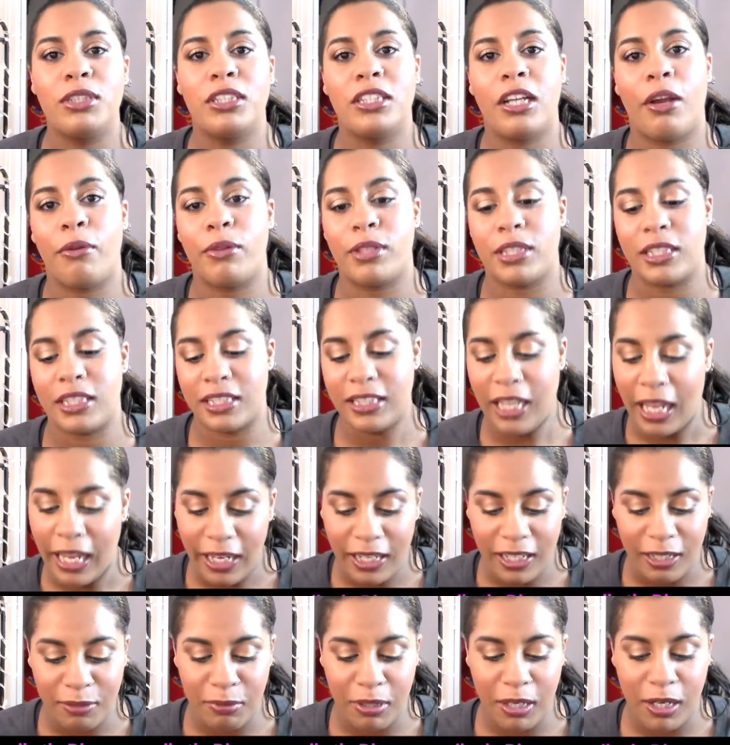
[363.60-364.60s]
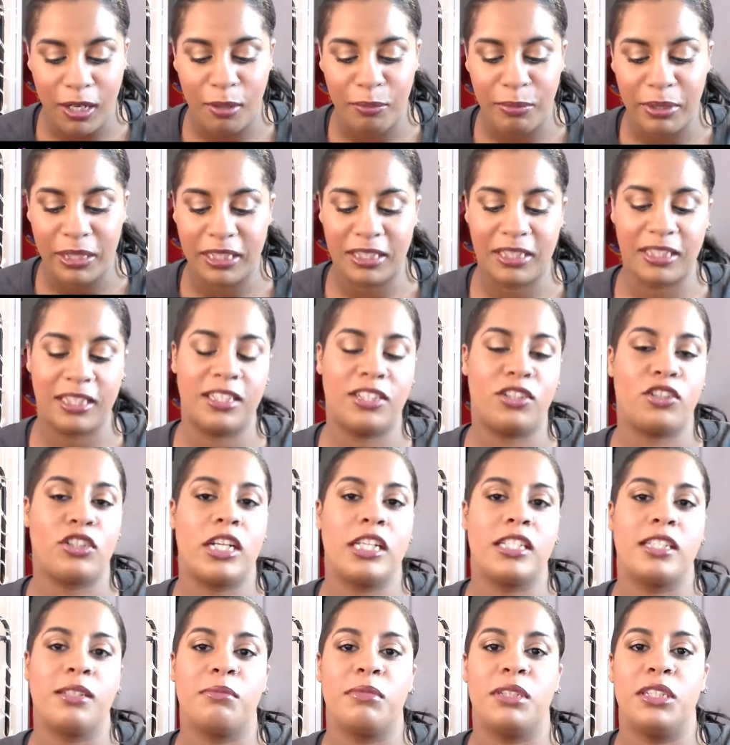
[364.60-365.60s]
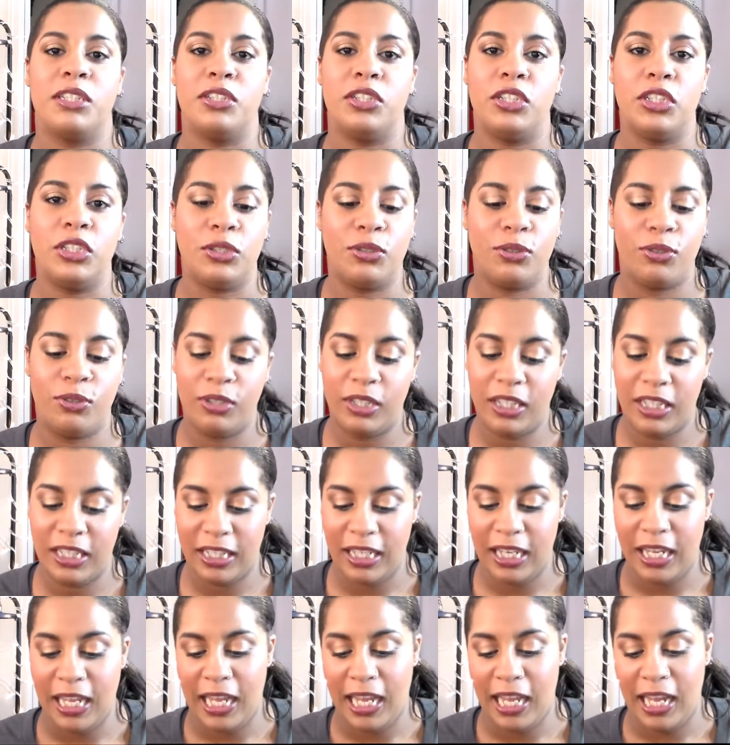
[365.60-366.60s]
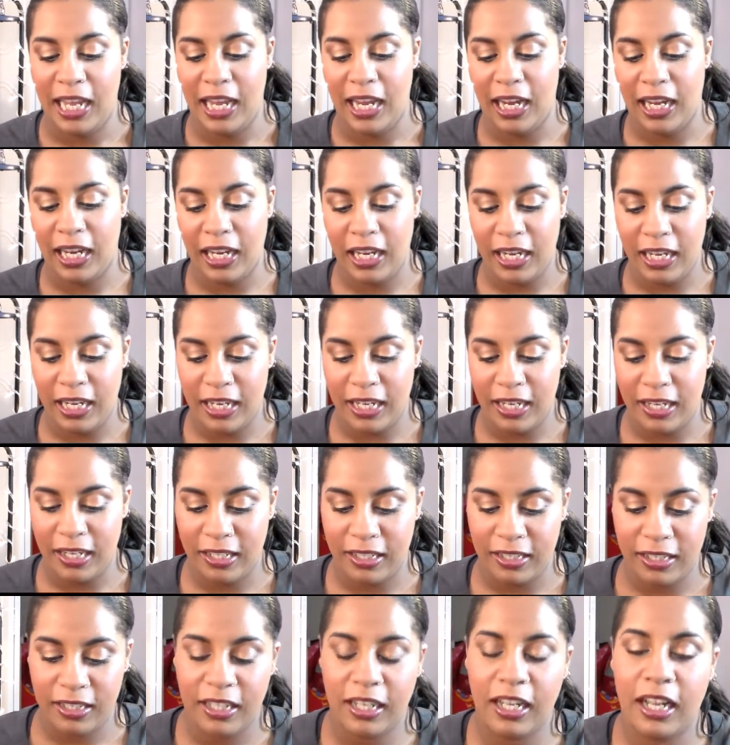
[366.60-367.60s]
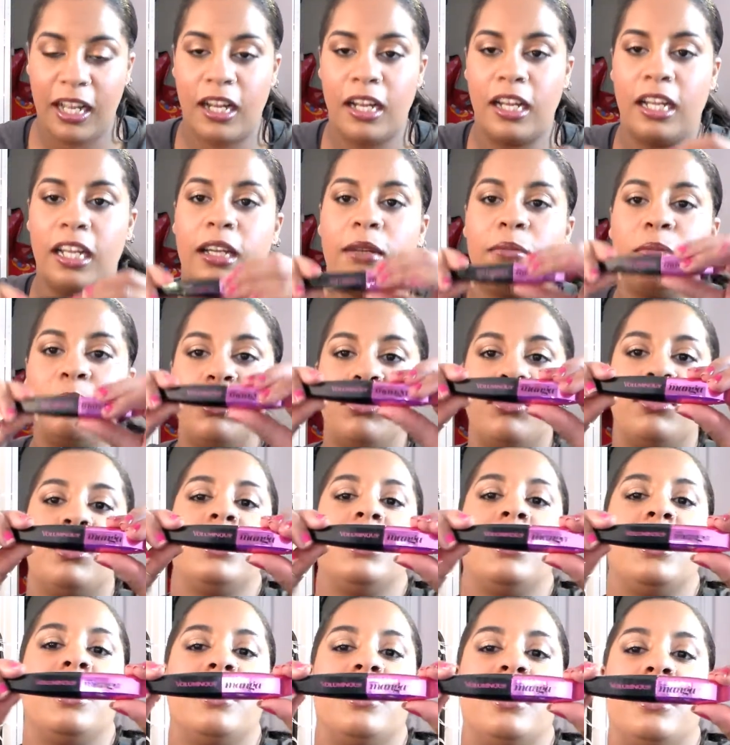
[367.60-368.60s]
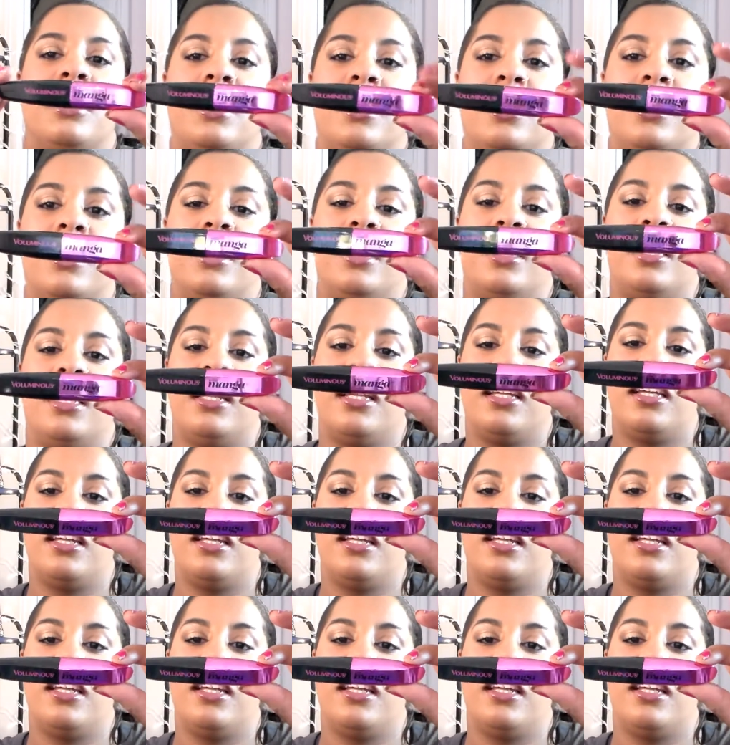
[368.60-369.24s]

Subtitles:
which I was excited about because I get to try something new. And I am using the